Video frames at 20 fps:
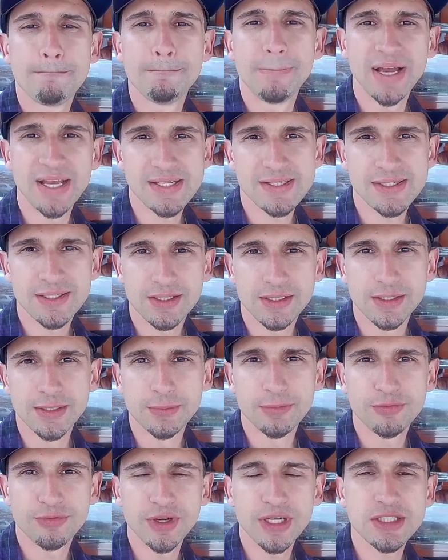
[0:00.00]
Basically,
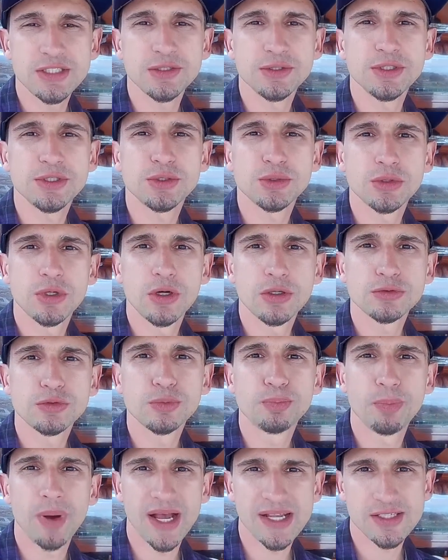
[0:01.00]
first you need to go to
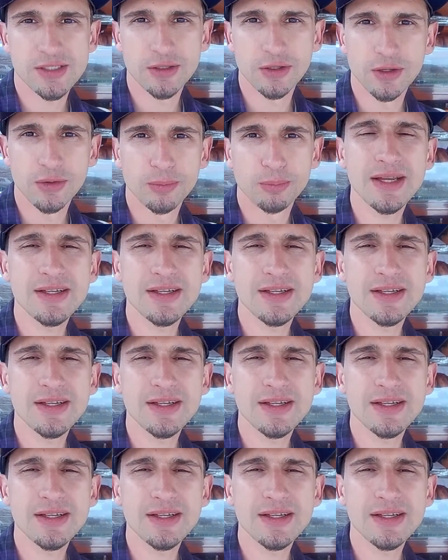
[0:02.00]
Pasto.